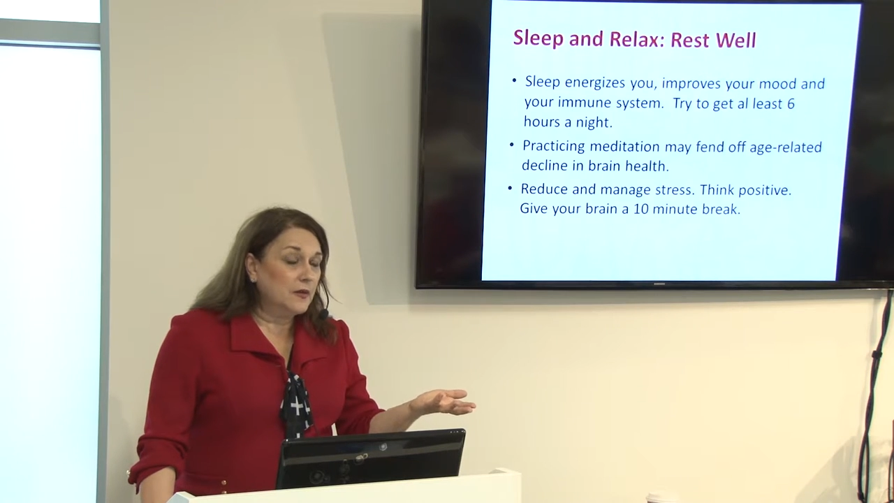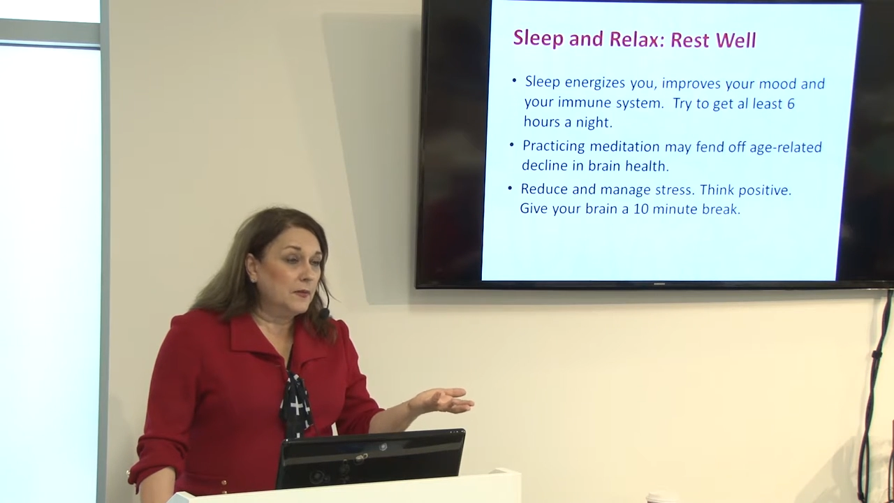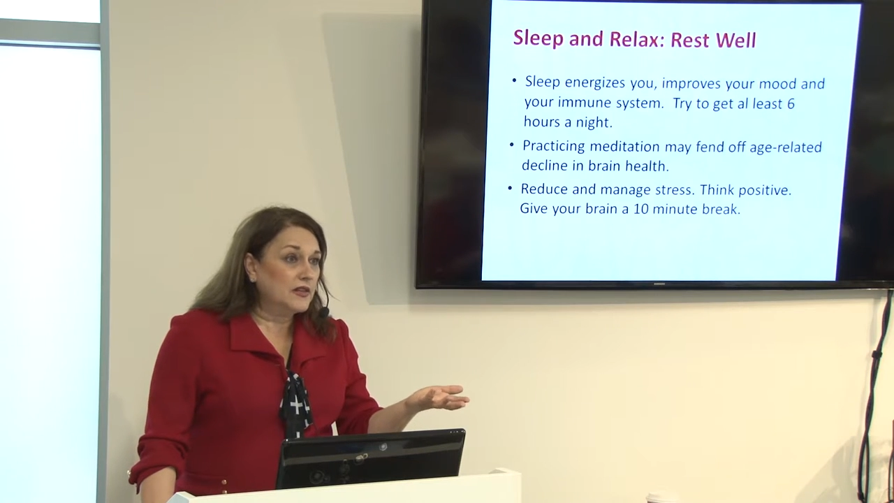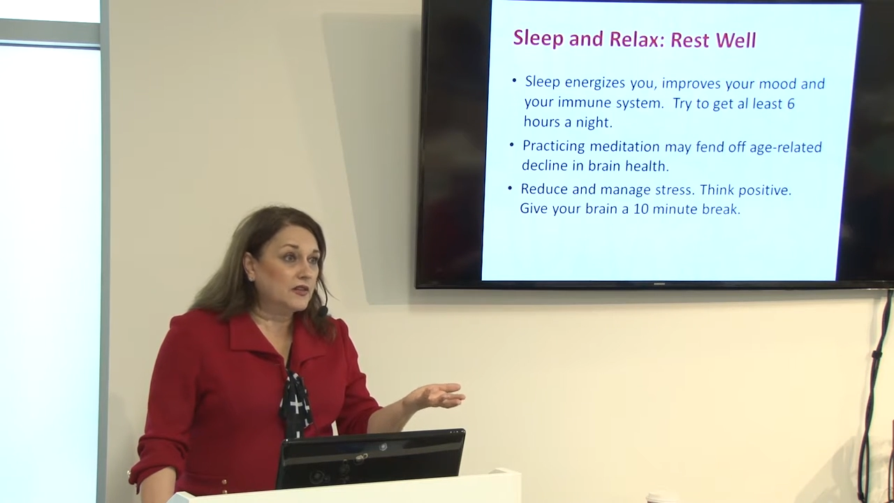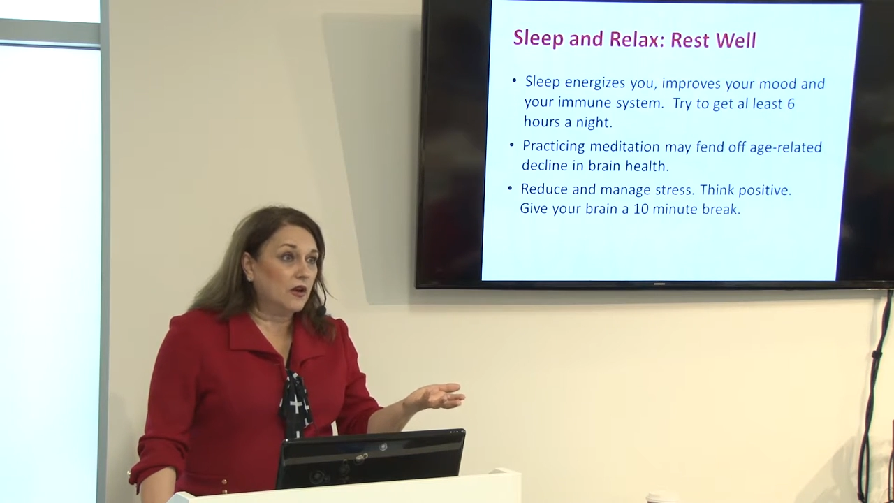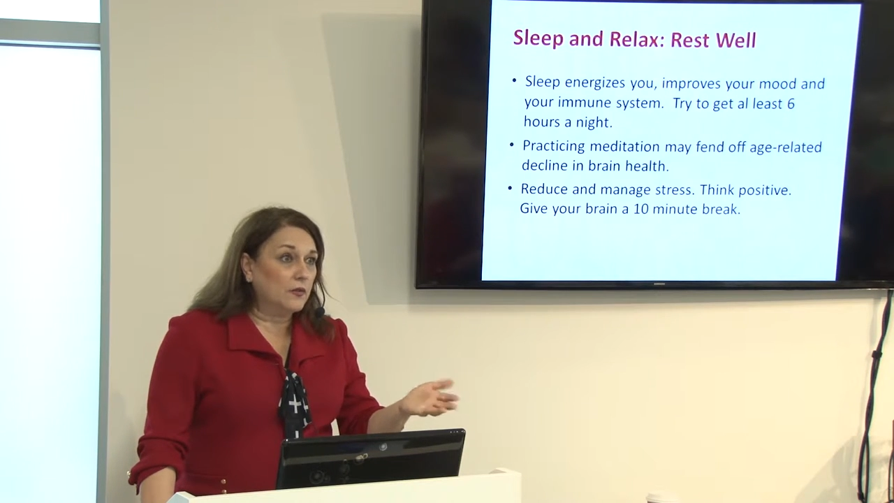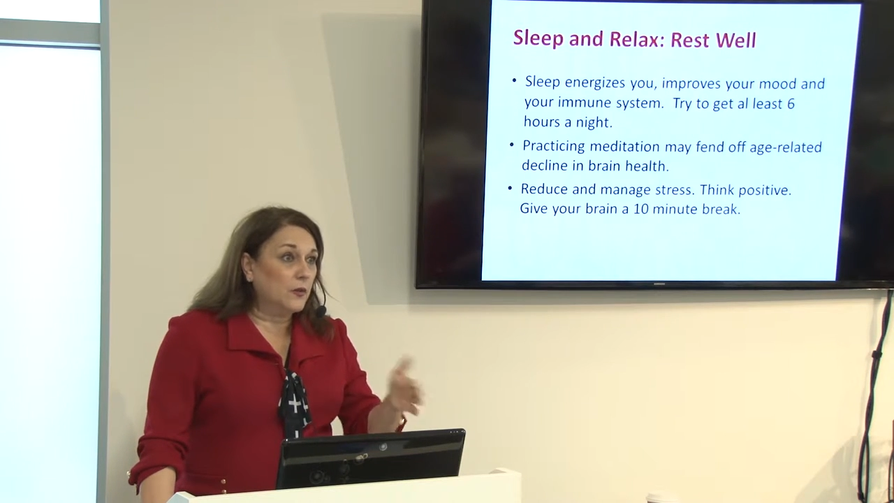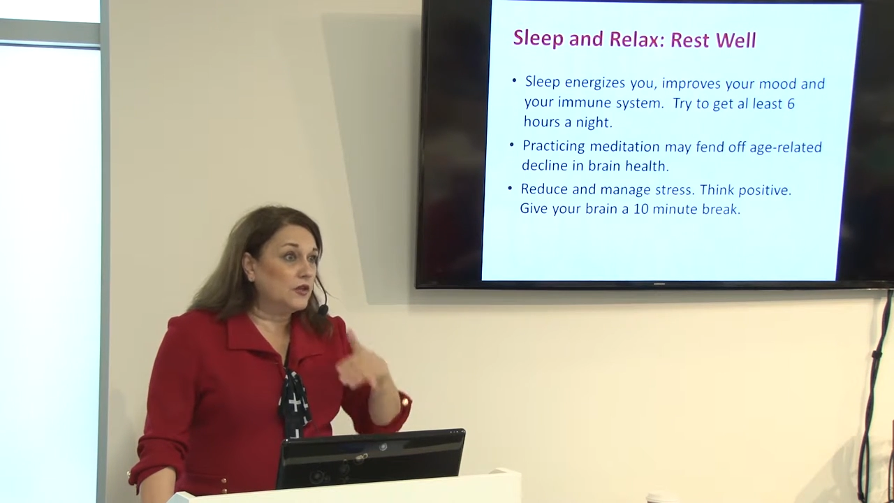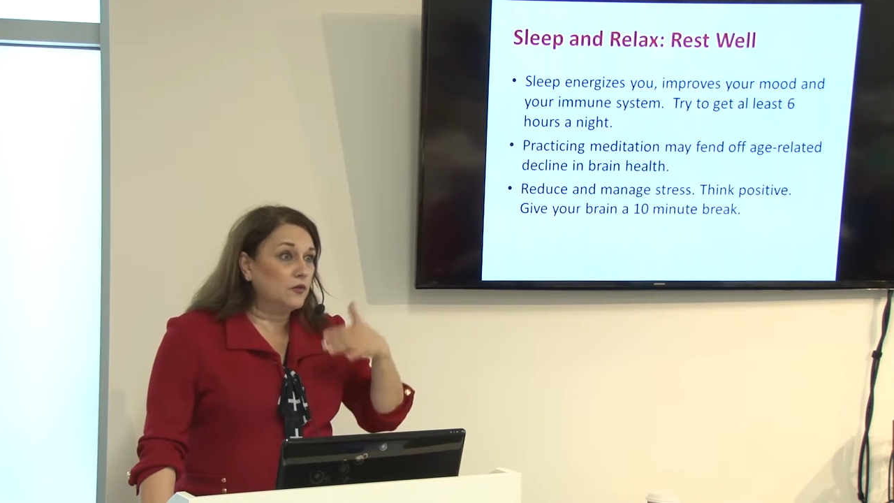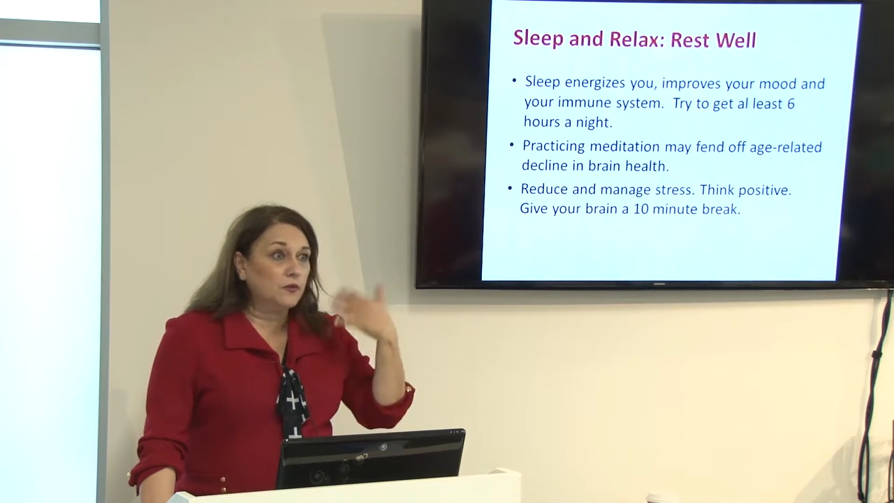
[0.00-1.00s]
It makes,
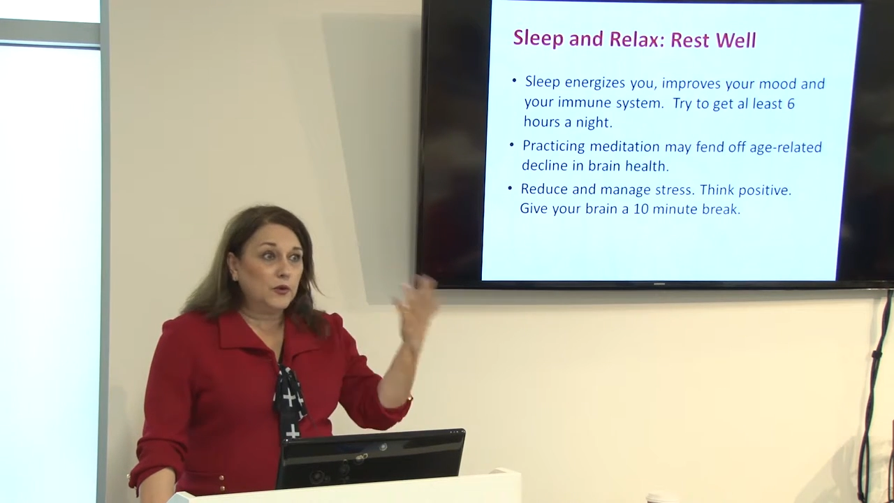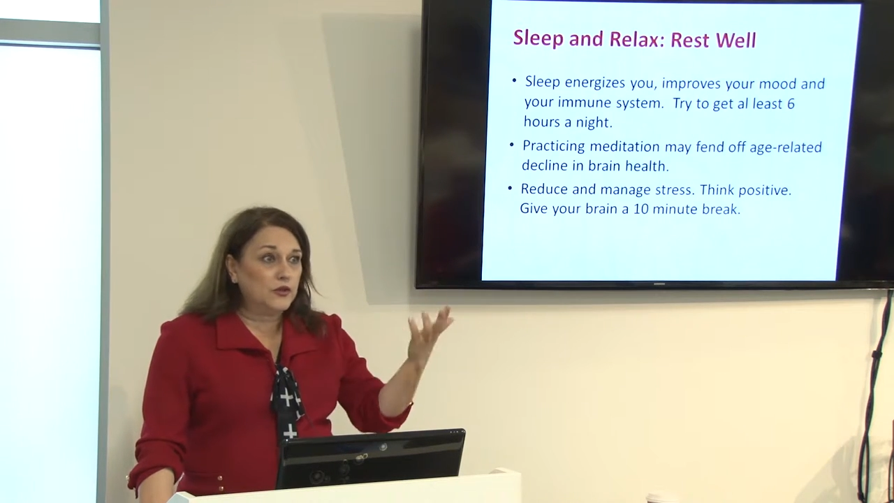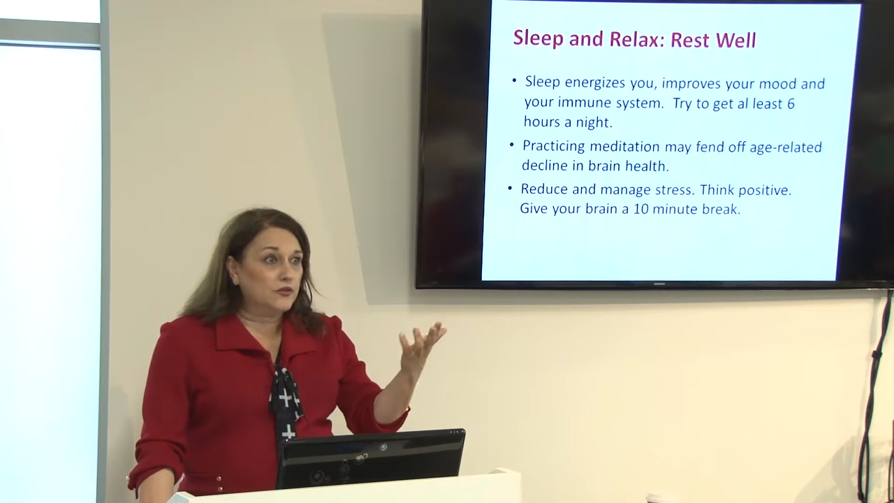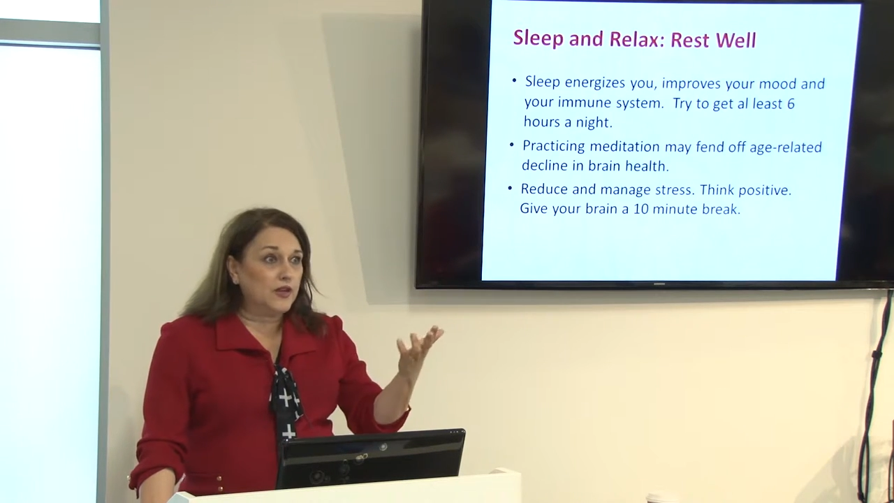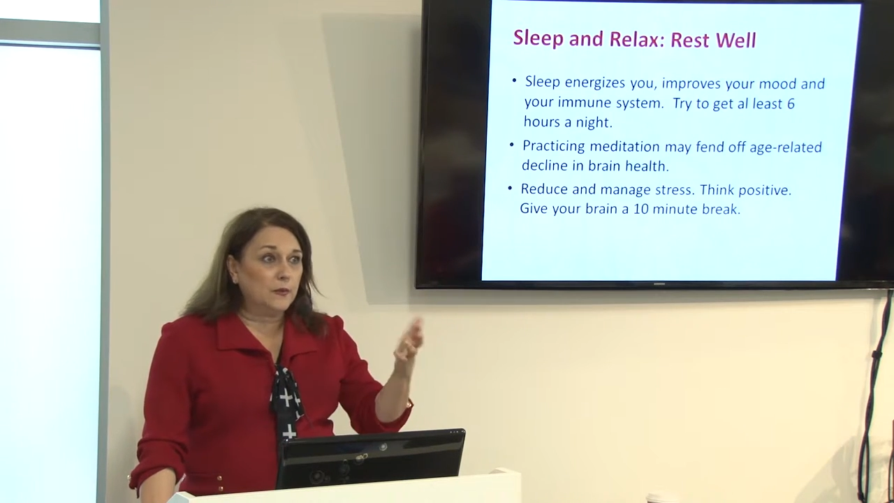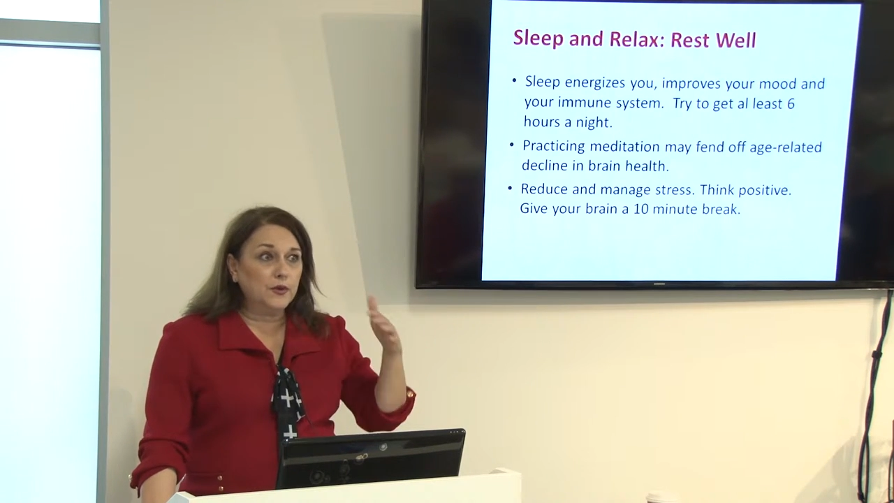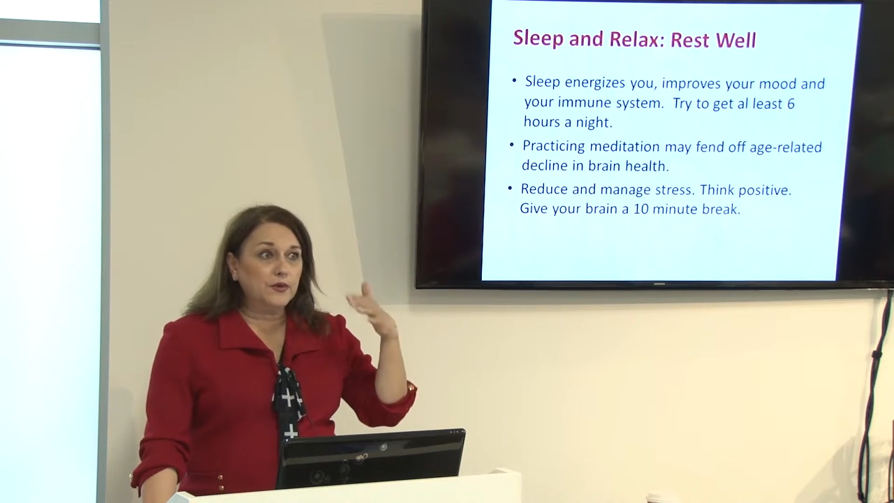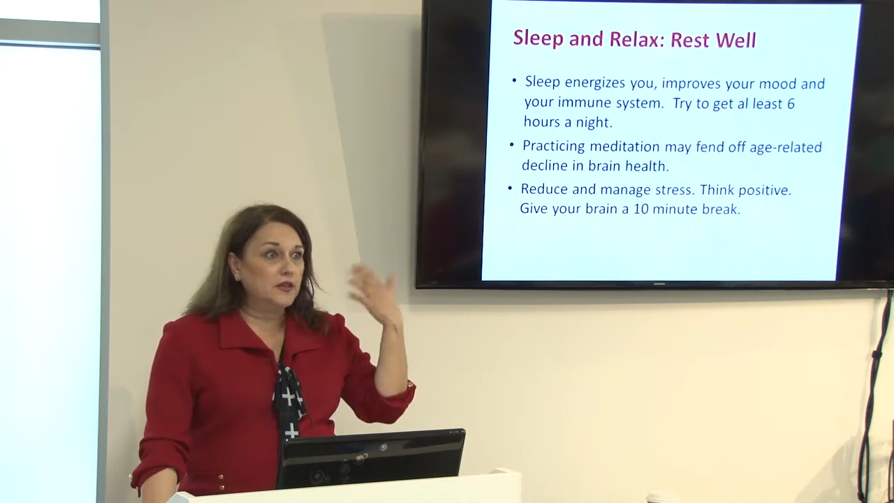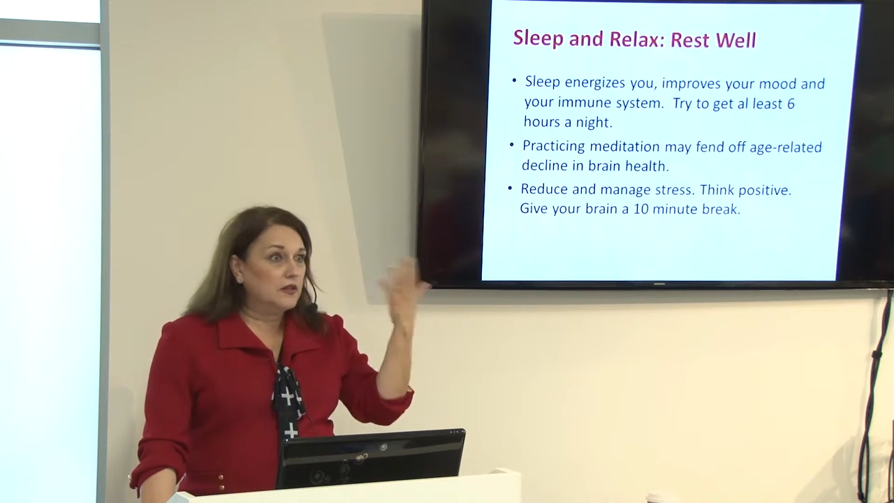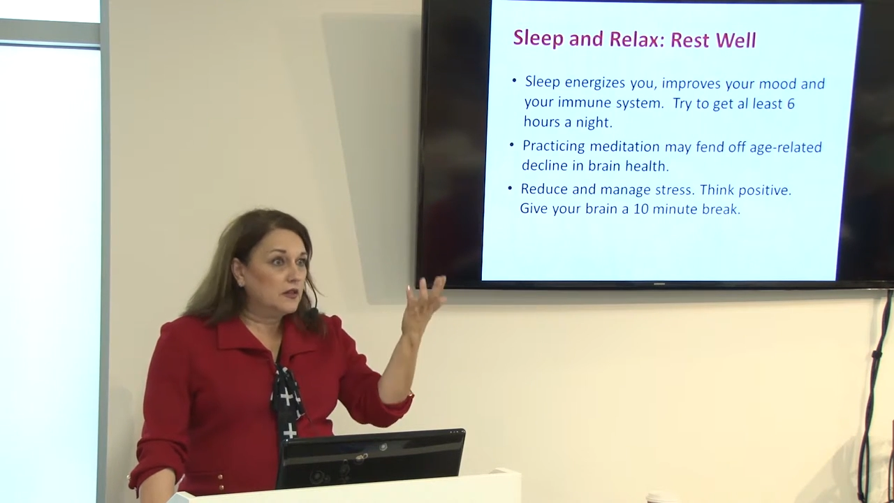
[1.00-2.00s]
when you're, when you're done with
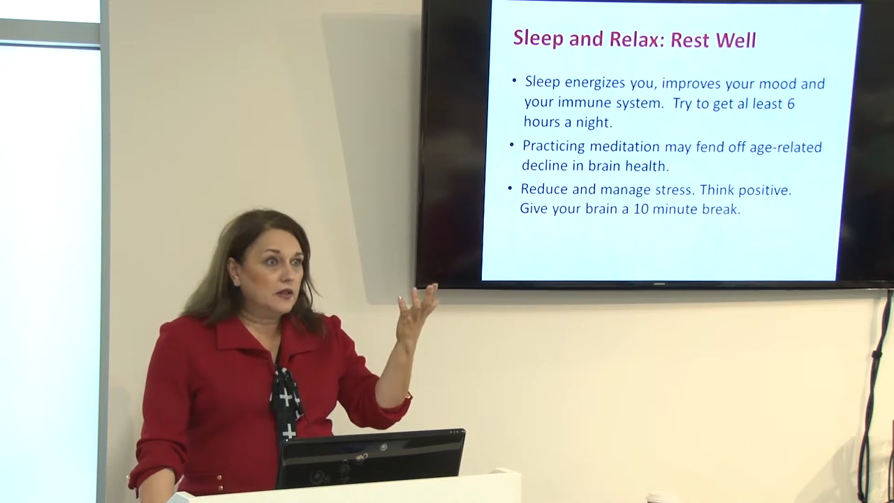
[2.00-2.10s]
it,